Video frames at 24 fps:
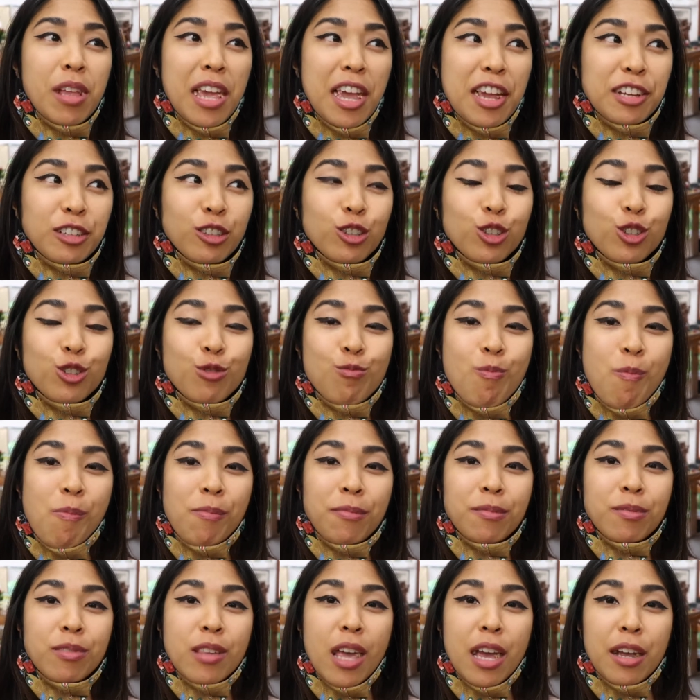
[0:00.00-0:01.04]
It's
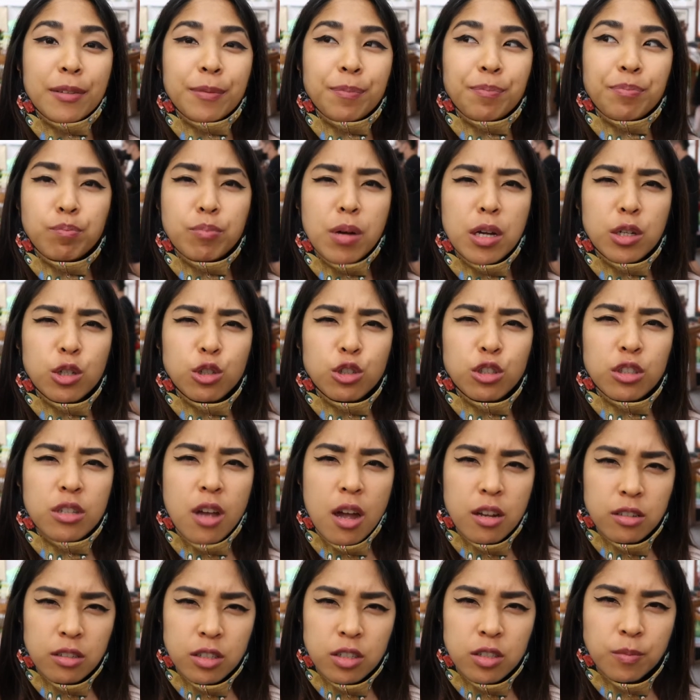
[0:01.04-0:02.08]
like
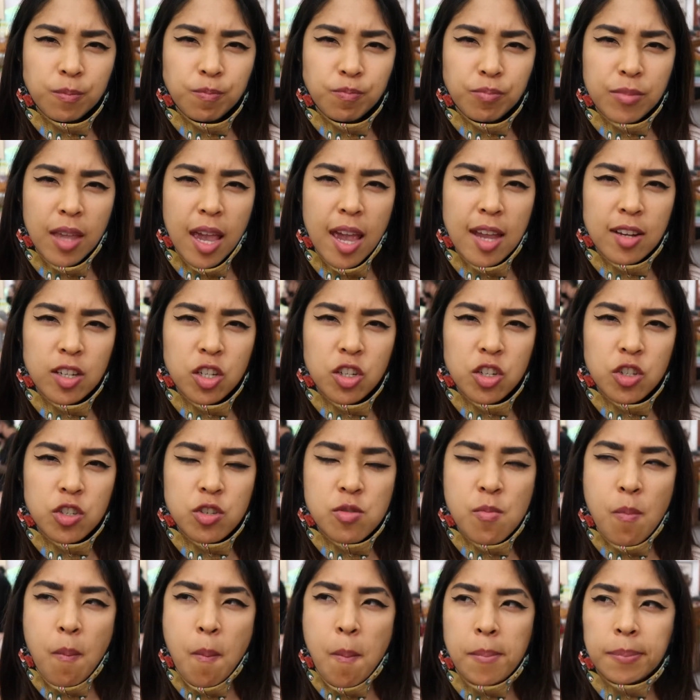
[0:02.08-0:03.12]
butterscotch candy,
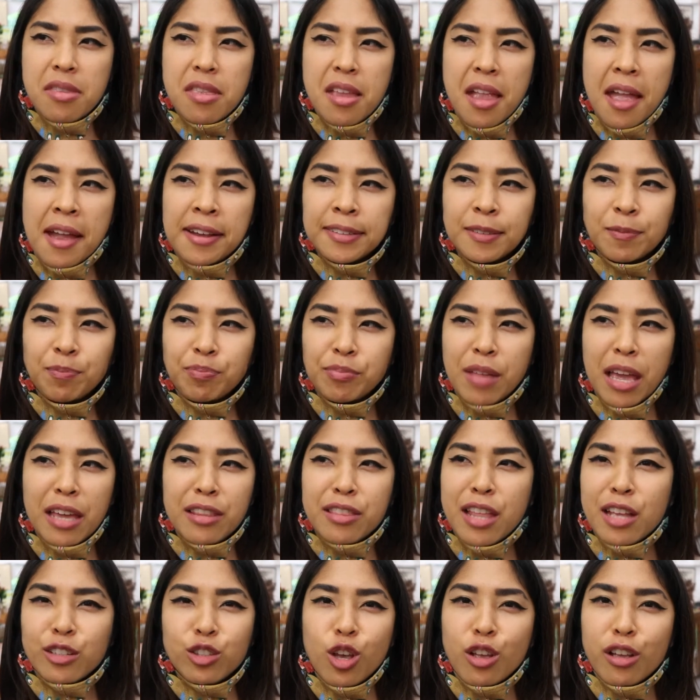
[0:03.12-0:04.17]
and
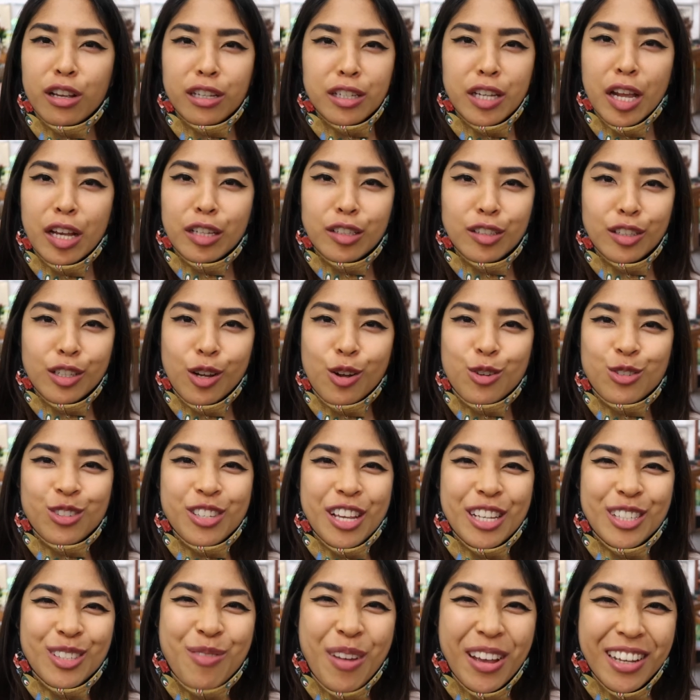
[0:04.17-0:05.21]
that's all I taste. I don't
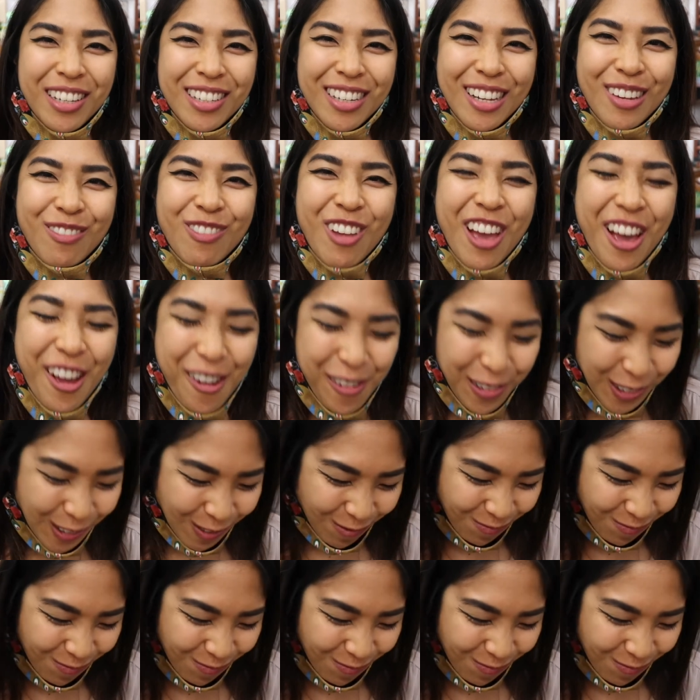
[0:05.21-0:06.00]
taste macadamia.